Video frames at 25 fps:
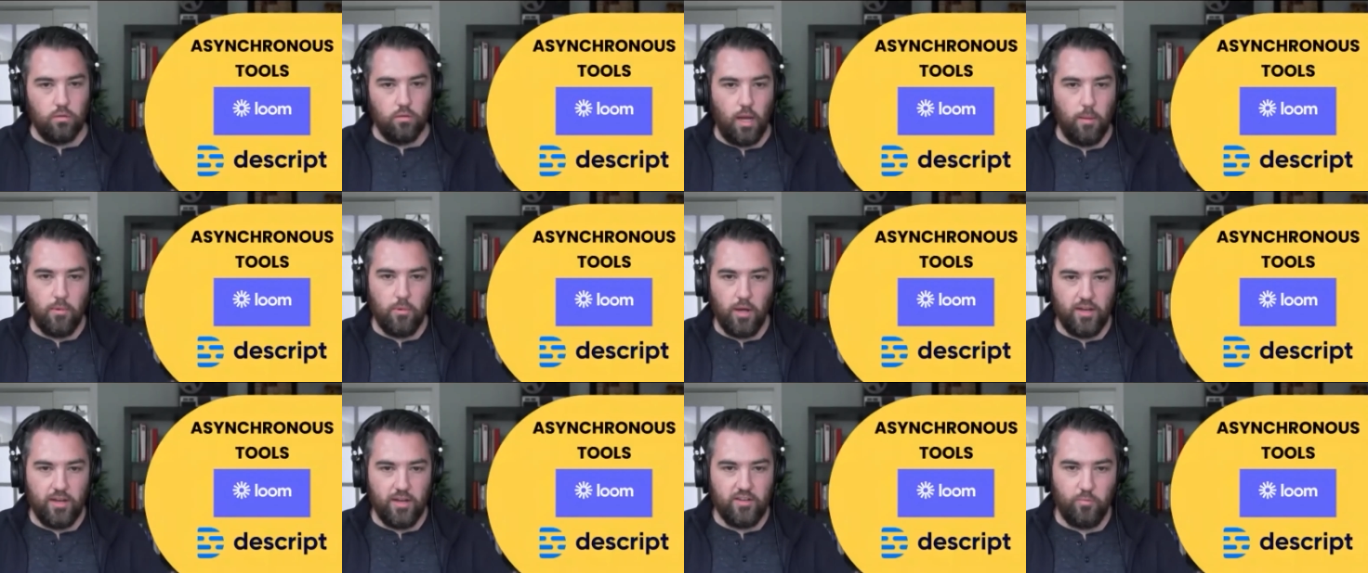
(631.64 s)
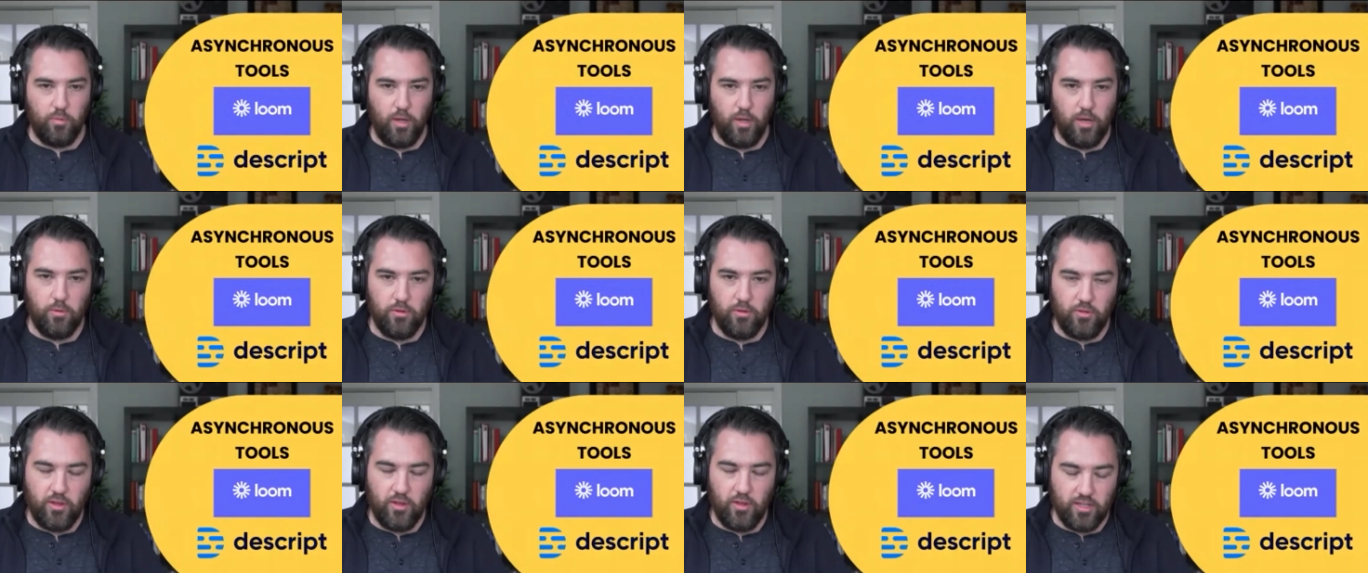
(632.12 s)
I'm glad you played
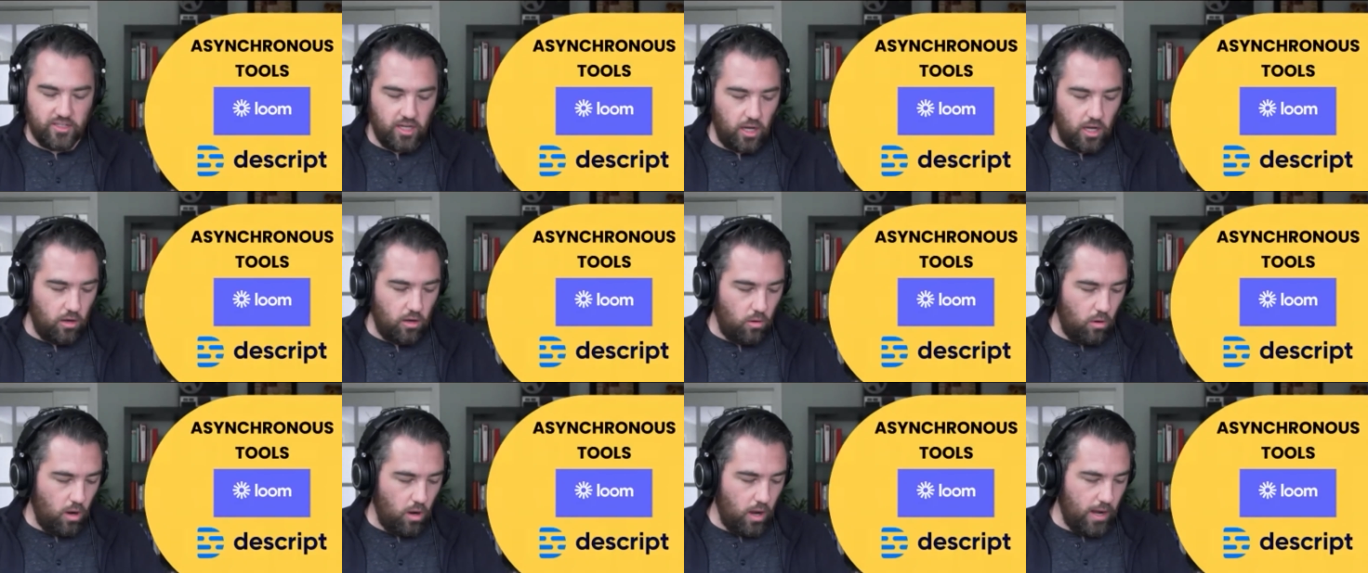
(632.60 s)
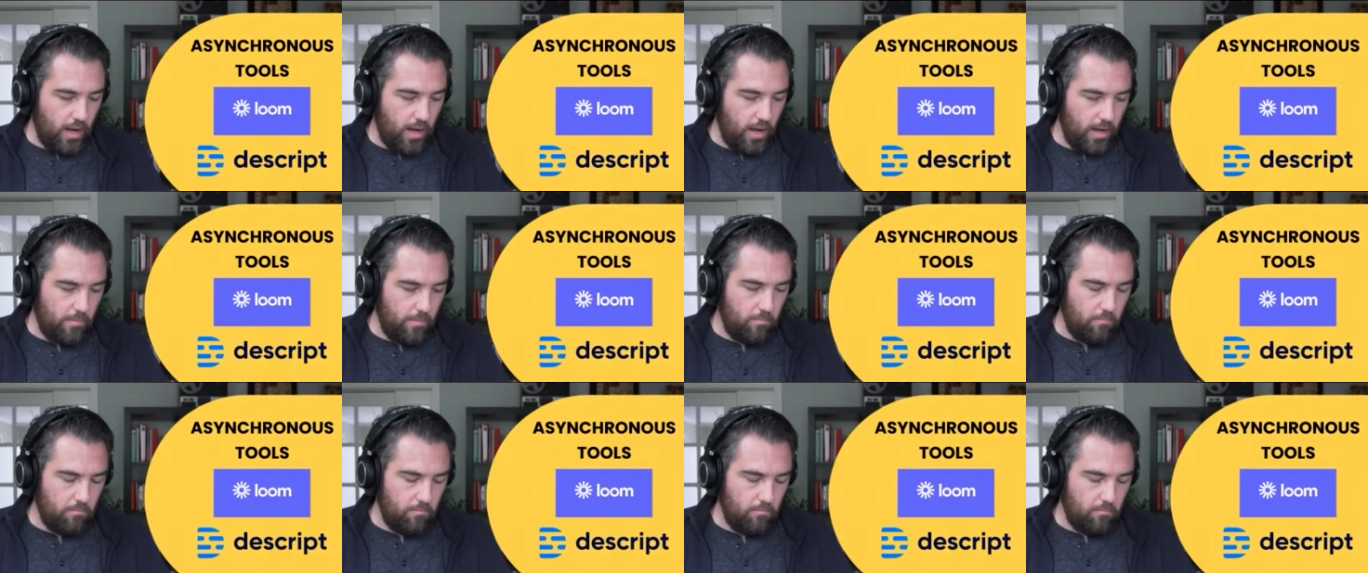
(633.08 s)
with it. So
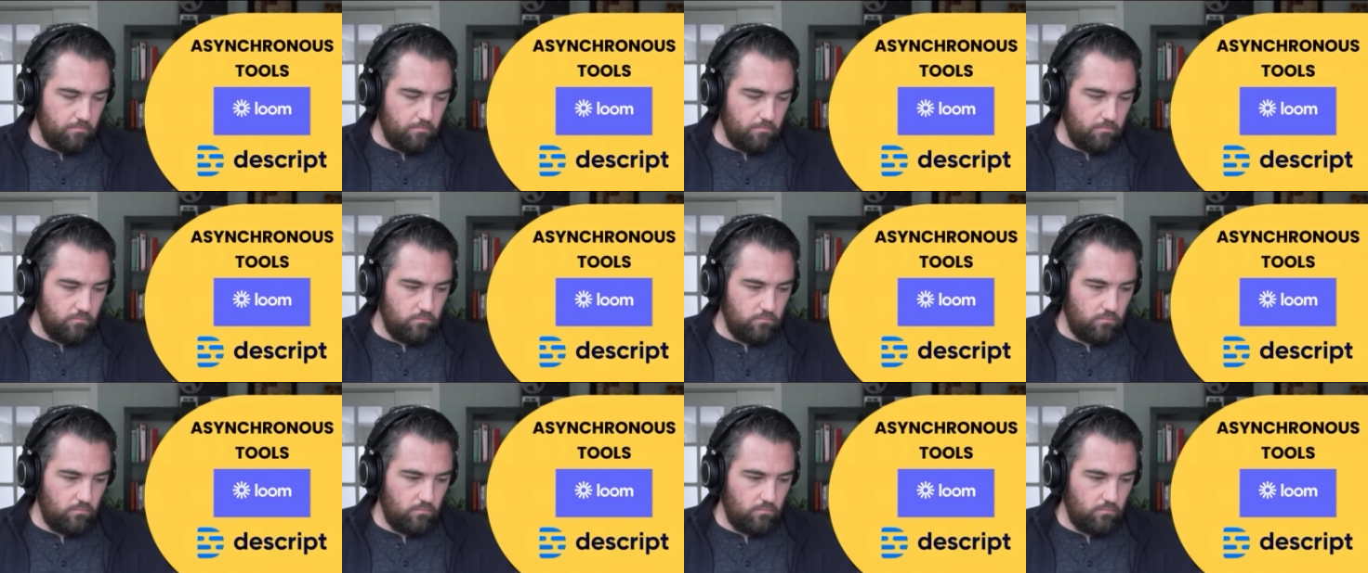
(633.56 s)
um,